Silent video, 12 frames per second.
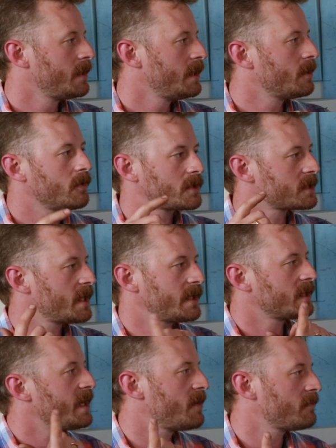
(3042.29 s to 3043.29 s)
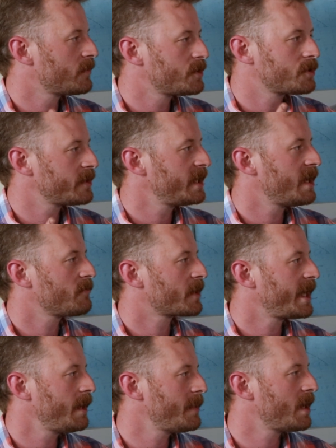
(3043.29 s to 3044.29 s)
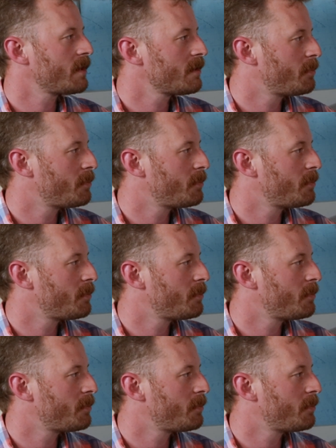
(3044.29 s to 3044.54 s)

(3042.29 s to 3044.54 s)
It looks like the tree never came out of